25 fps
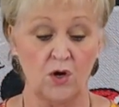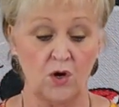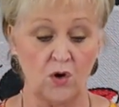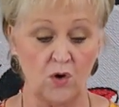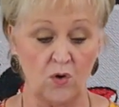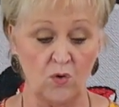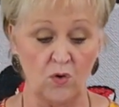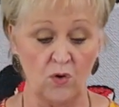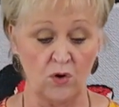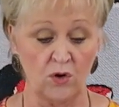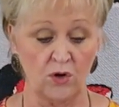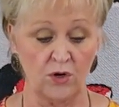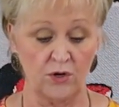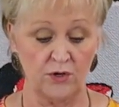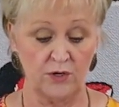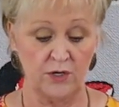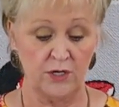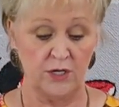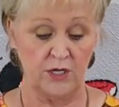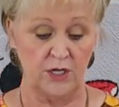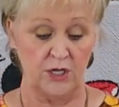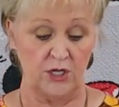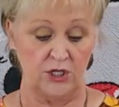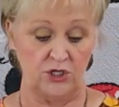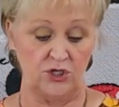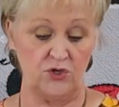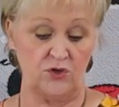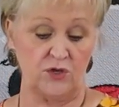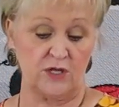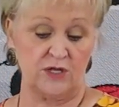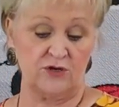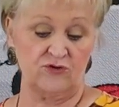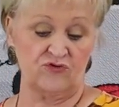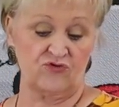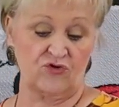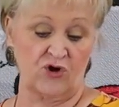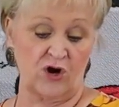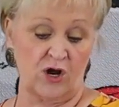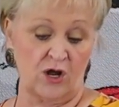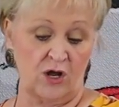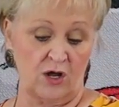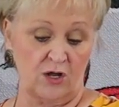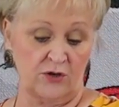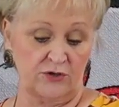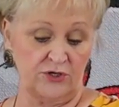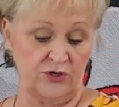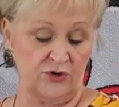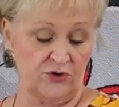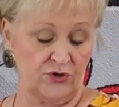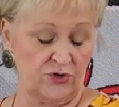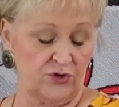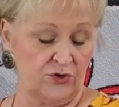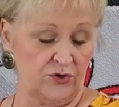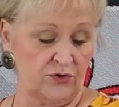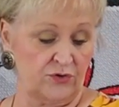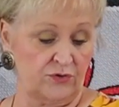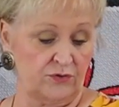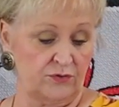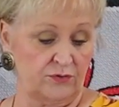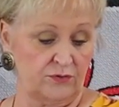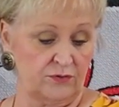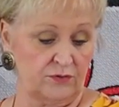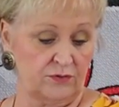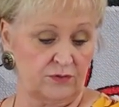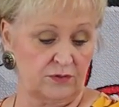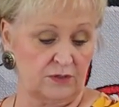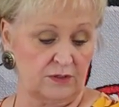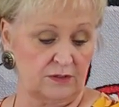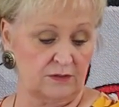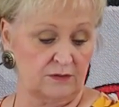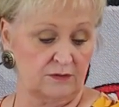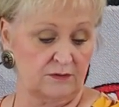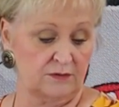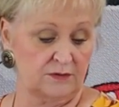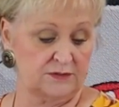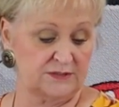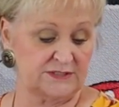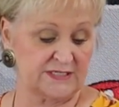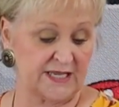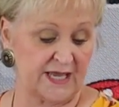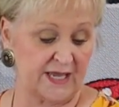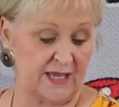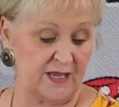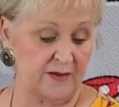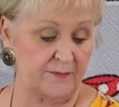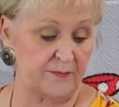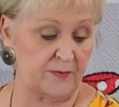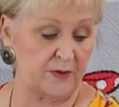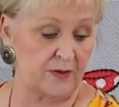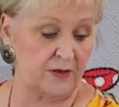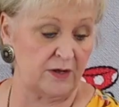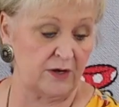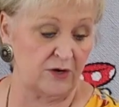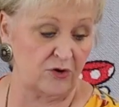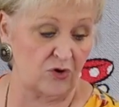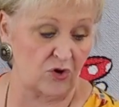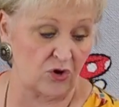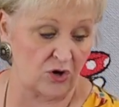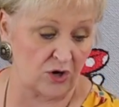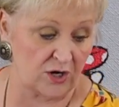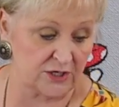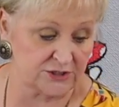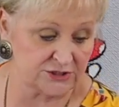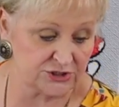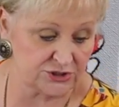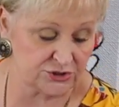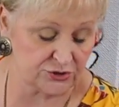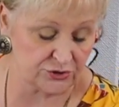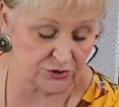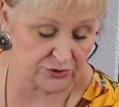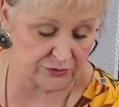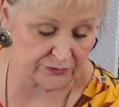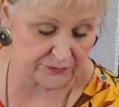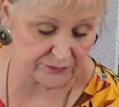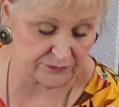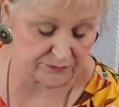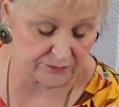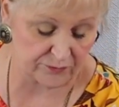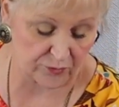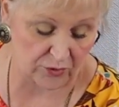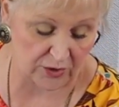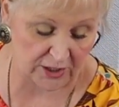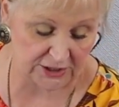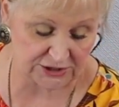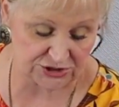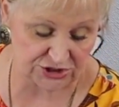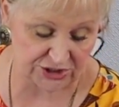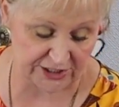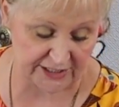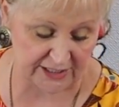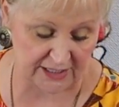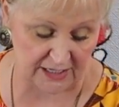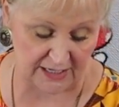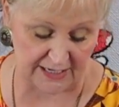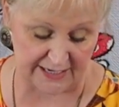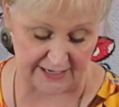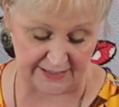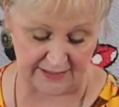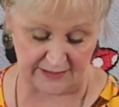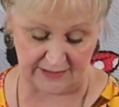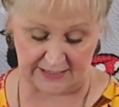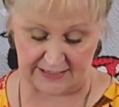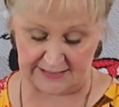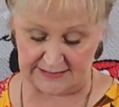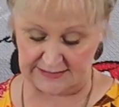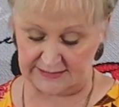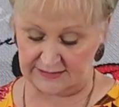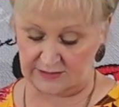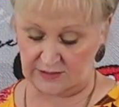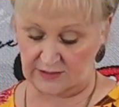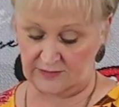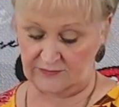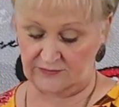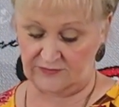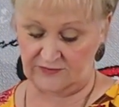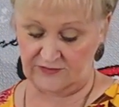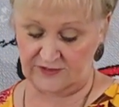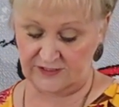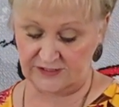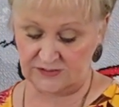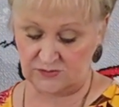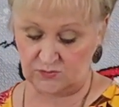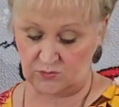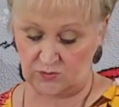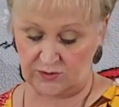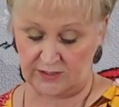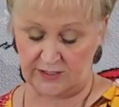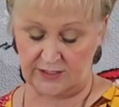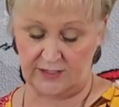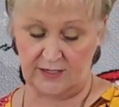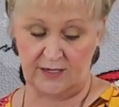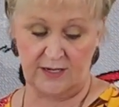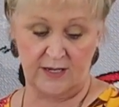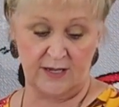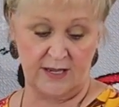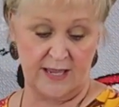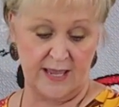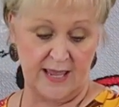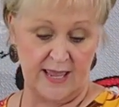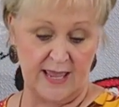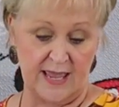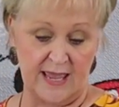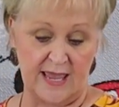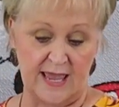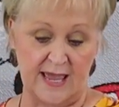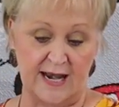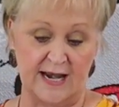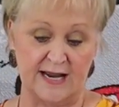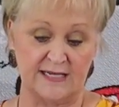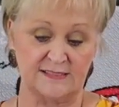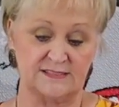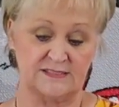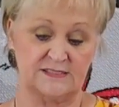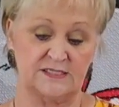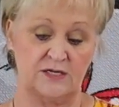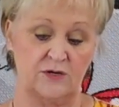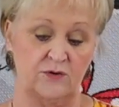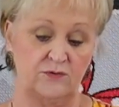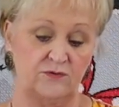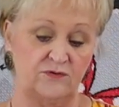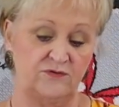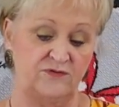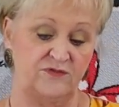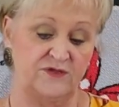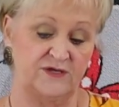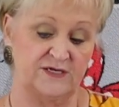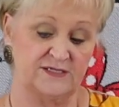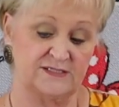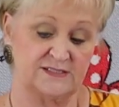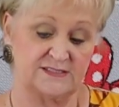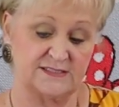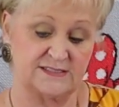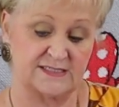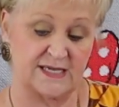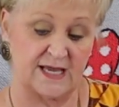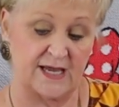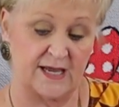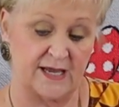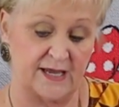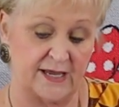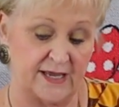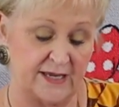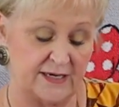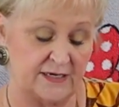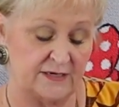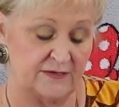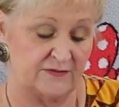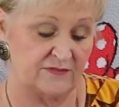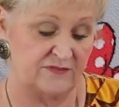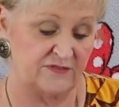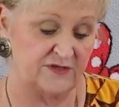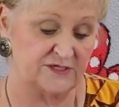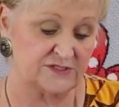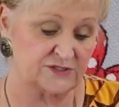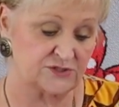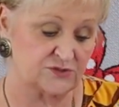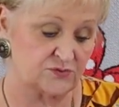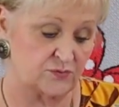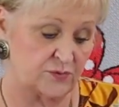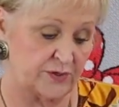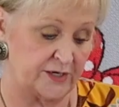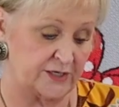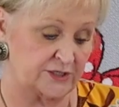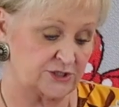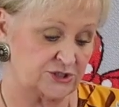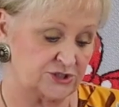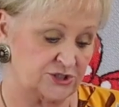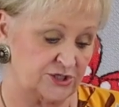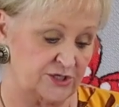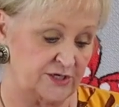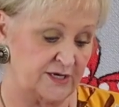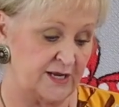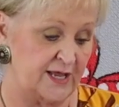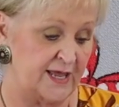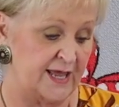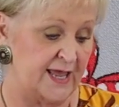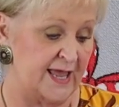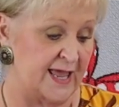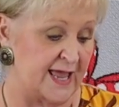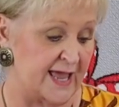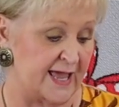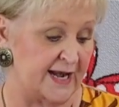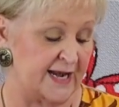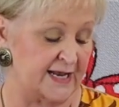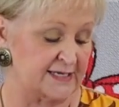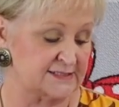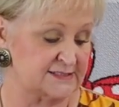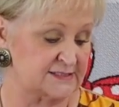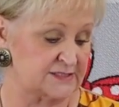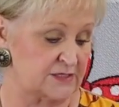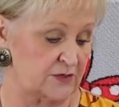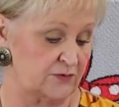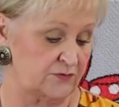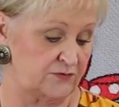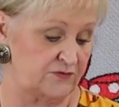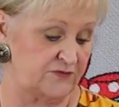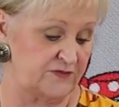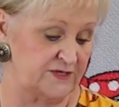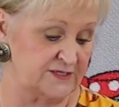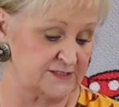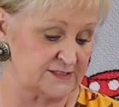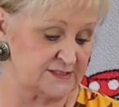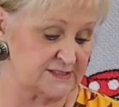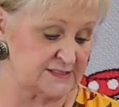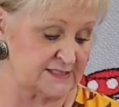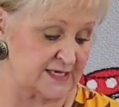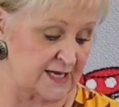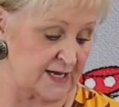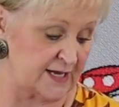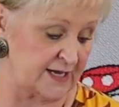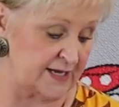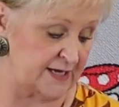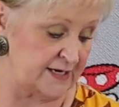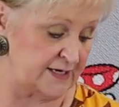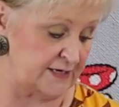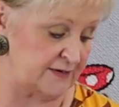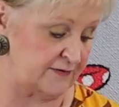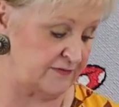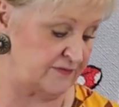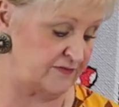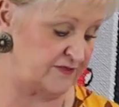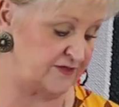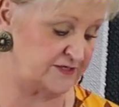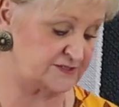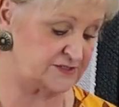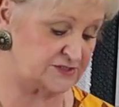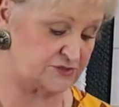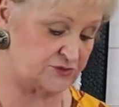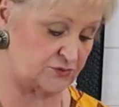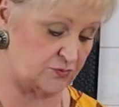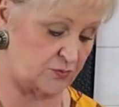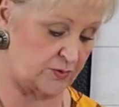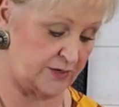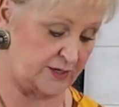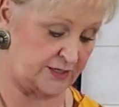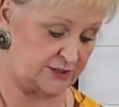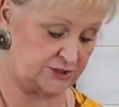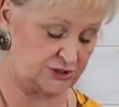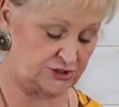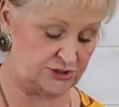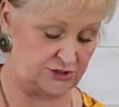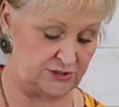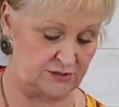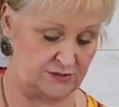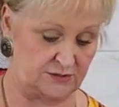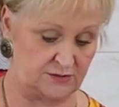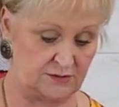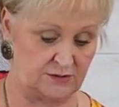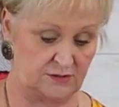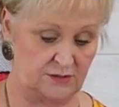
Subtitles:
Or you can draw your tape across your project like I did on this one, and I sewed this side this direction, and I sewed this side this direction.